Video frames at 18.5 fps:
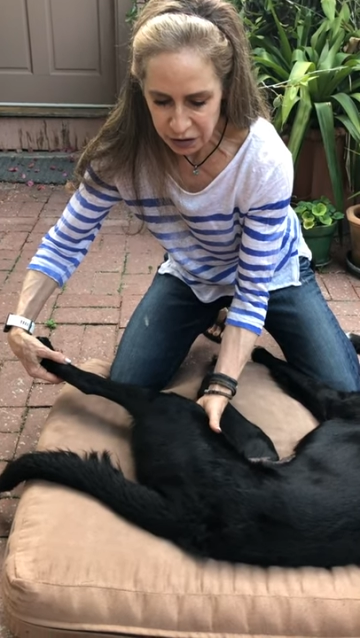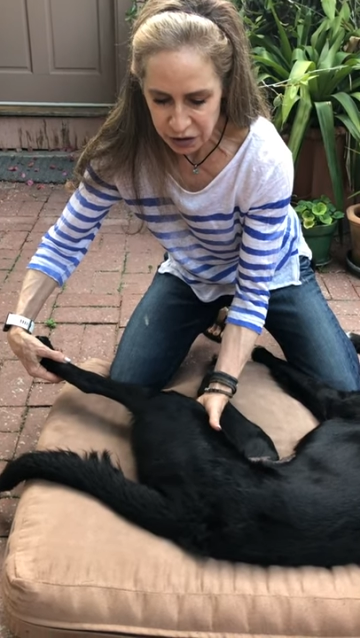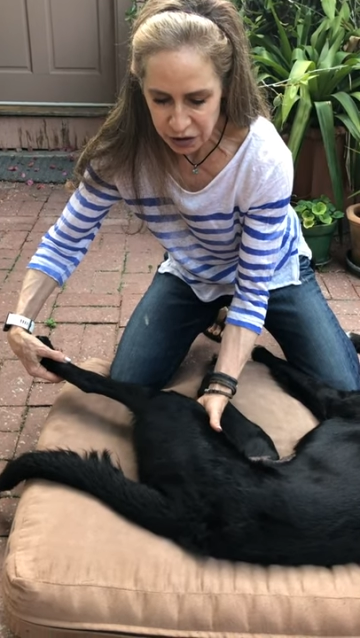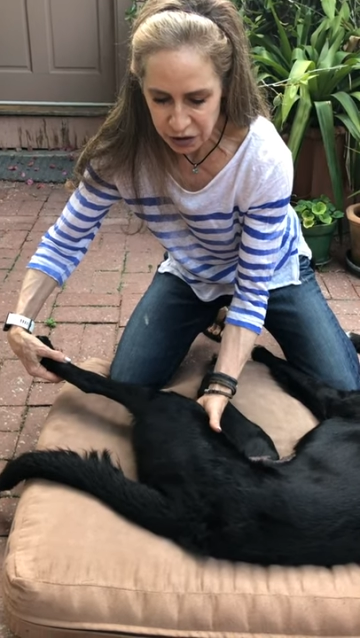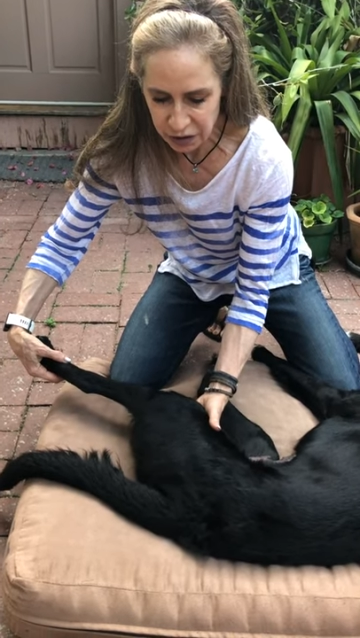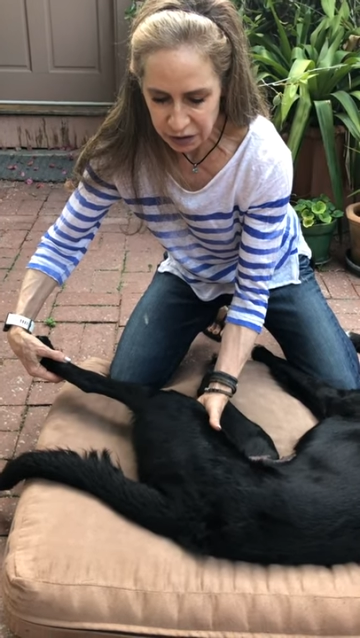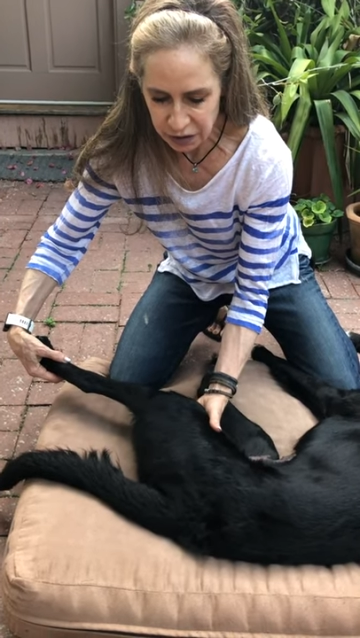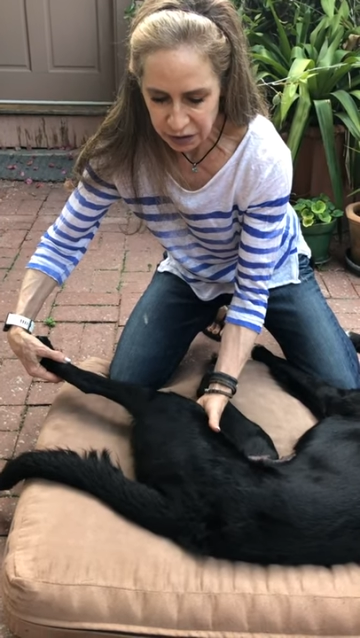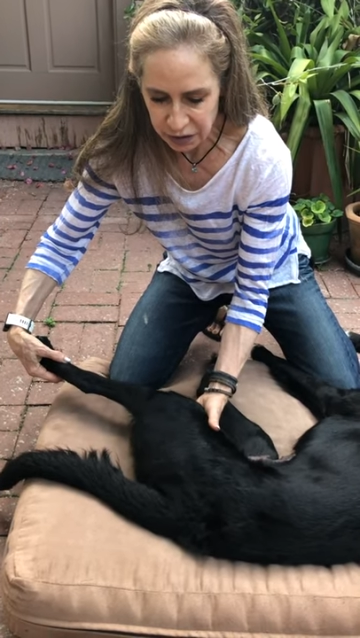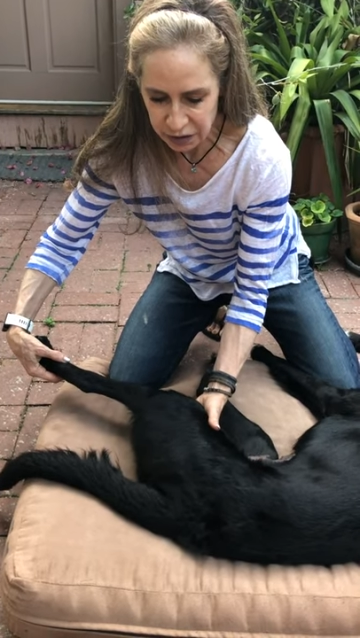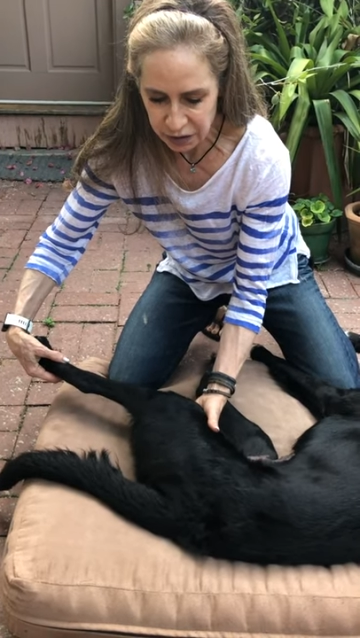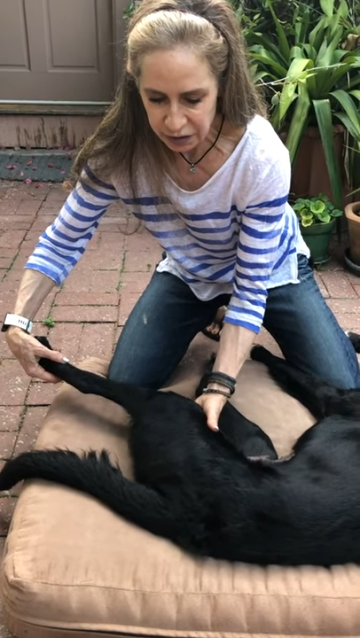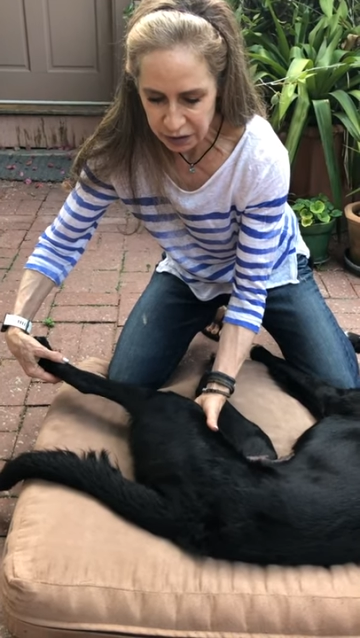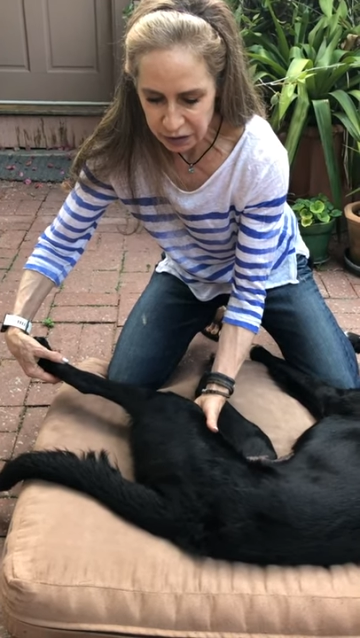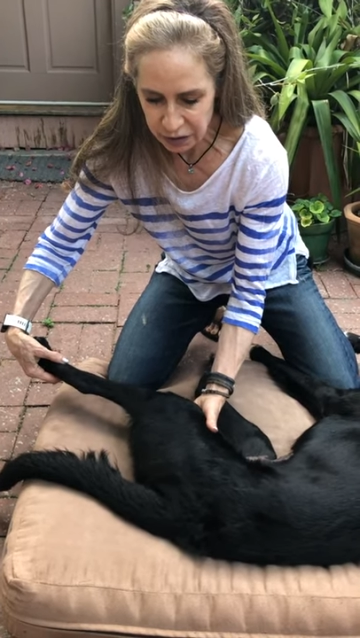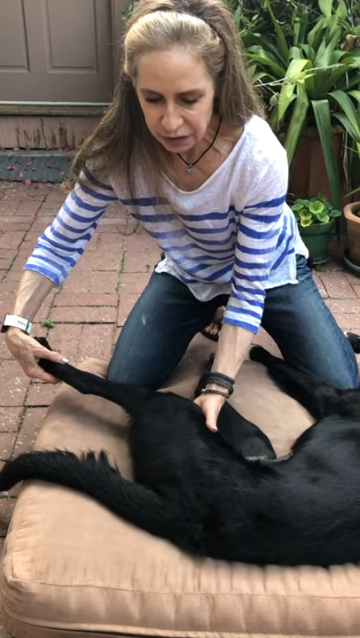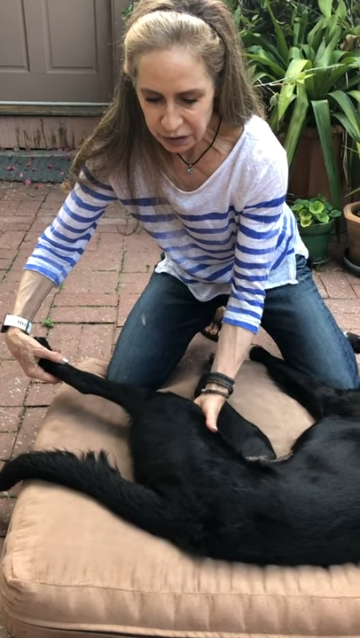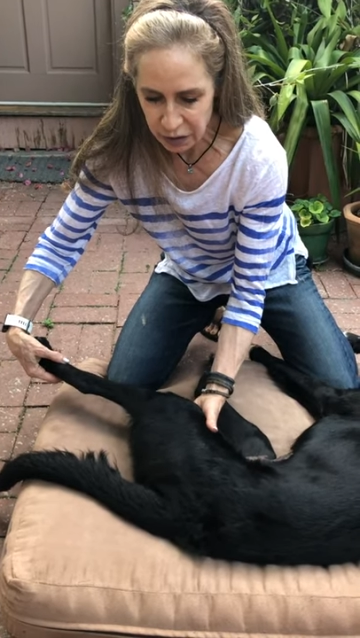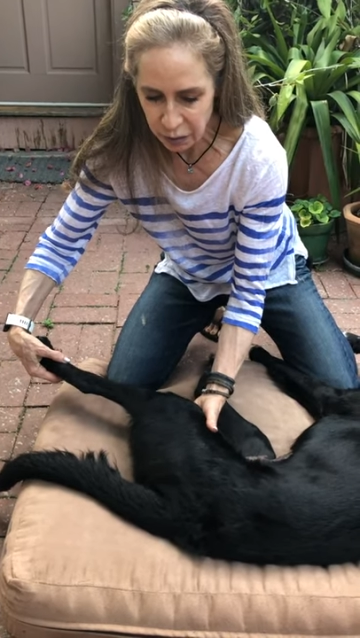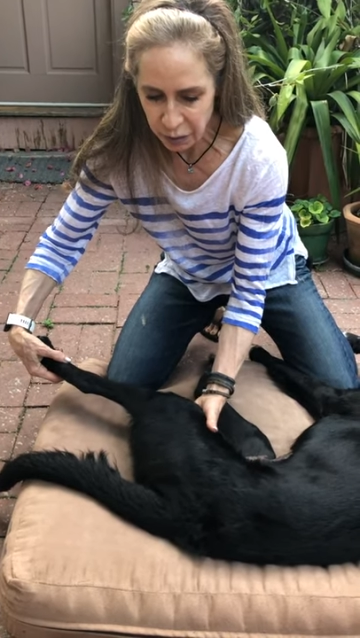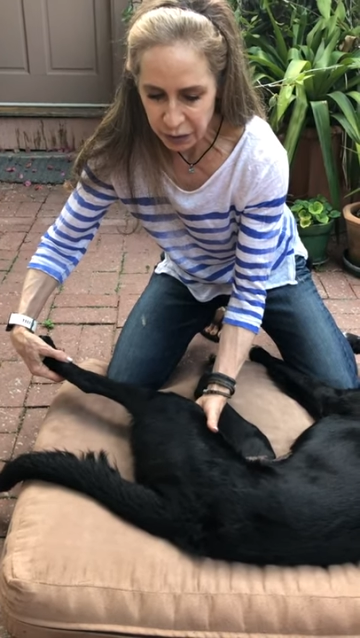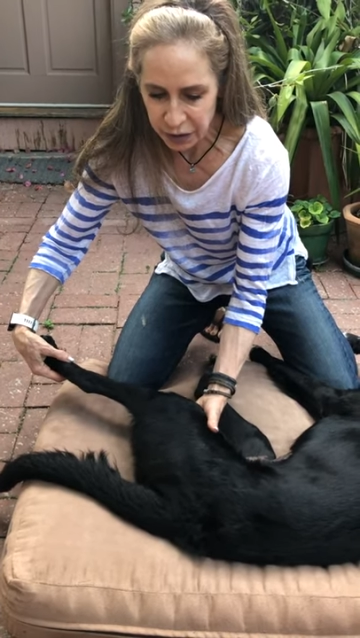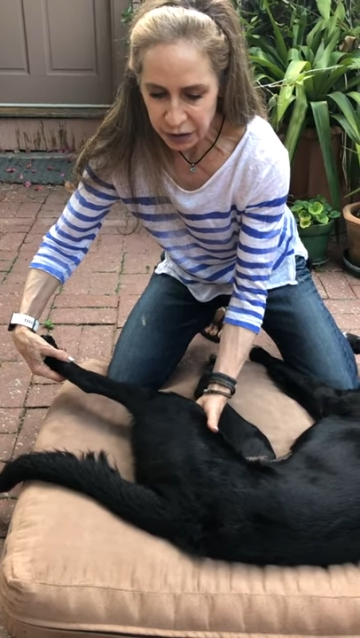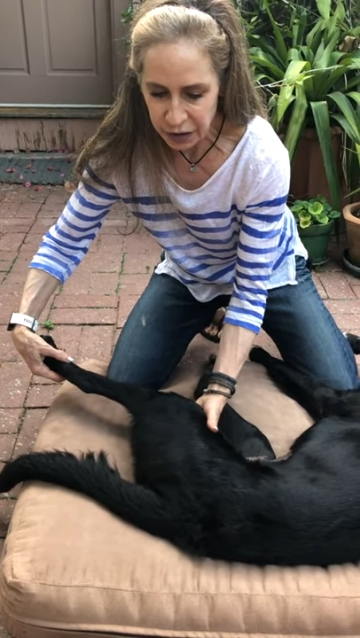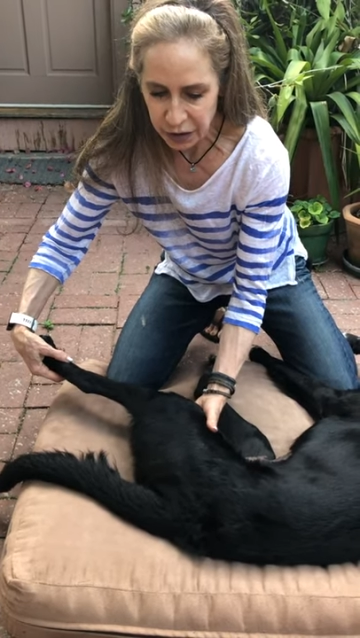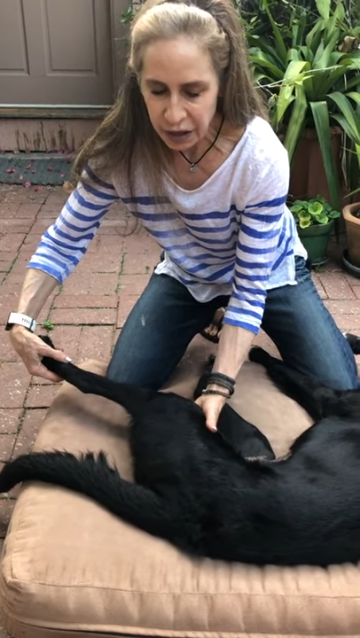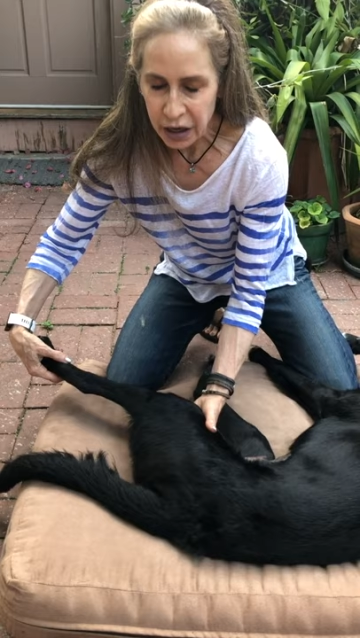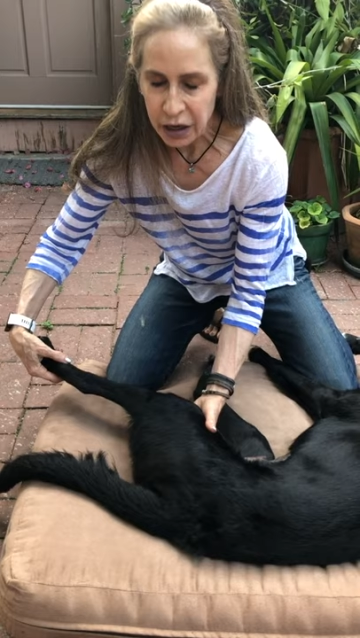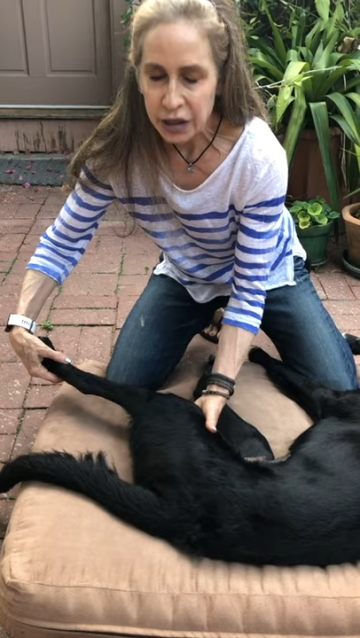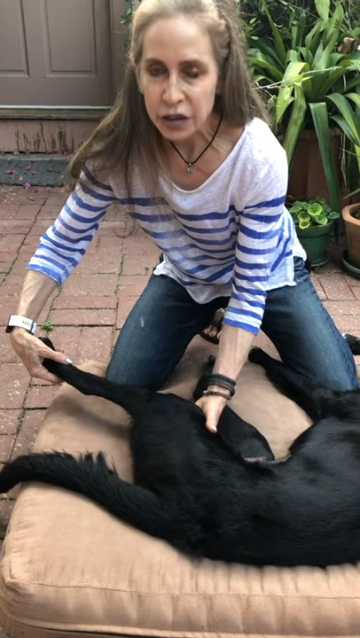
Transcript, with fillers: of shake the leg a little bit.